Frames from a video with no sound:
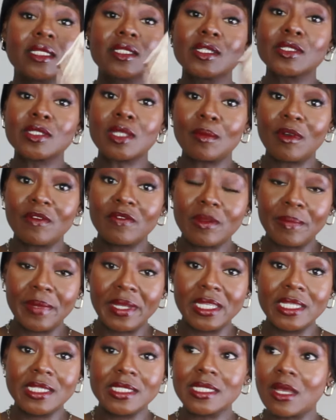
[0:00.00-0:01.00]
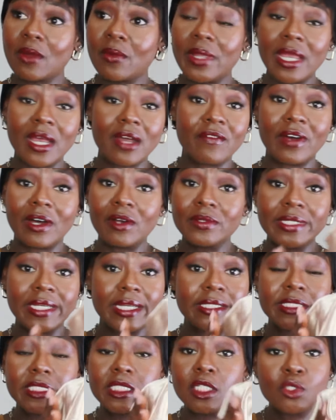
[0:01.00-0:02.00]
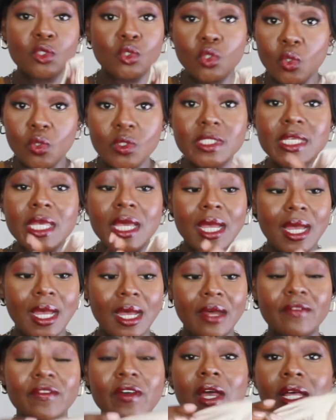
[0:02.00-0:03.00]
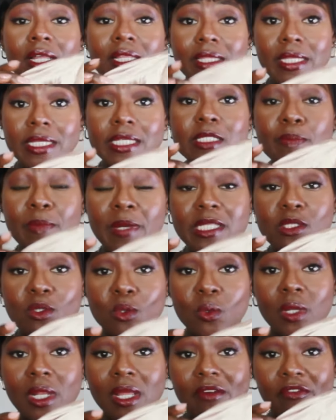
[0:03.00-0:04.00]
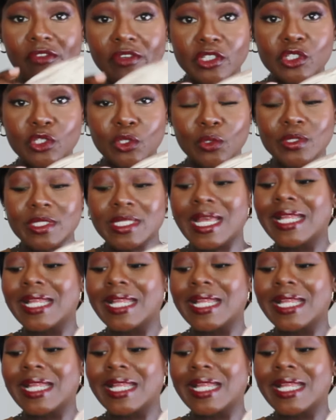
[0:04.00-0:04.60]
Some of the beanies that we have out there, they don't have these particular features,